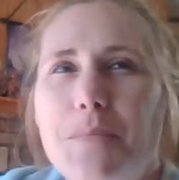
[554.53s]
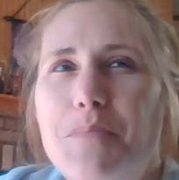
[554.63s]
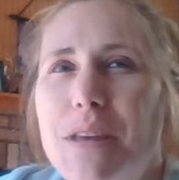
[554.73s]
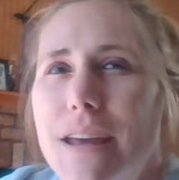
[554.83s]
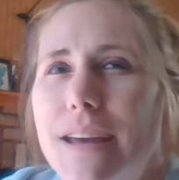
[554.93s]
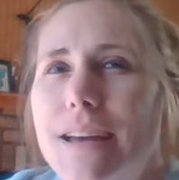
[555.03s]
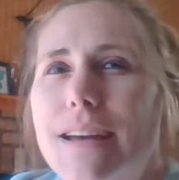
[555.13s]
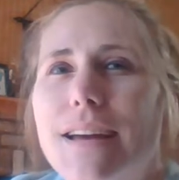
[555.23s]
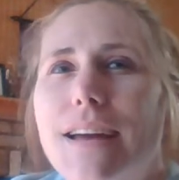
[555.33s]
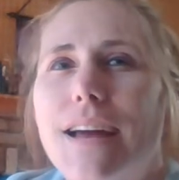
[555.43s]
being
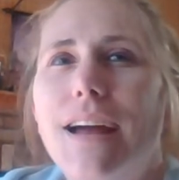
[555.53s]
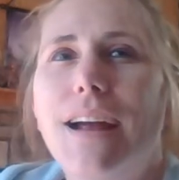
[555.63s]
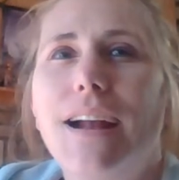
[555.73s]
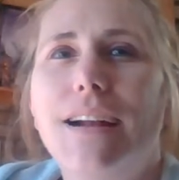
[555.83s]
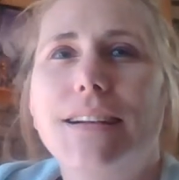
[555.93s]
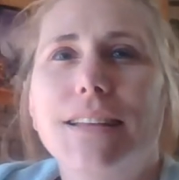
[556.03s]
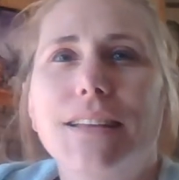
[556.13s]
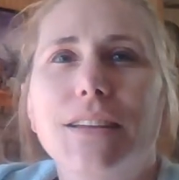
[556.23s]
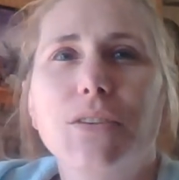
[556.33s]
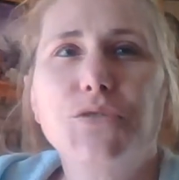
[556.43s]

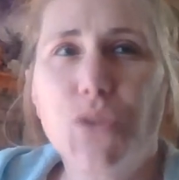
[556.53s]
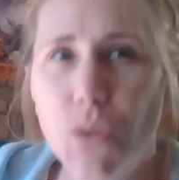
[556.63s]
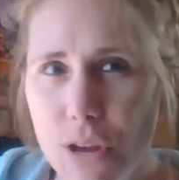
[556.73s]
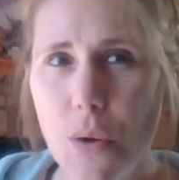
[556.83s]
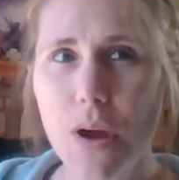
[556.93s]
truly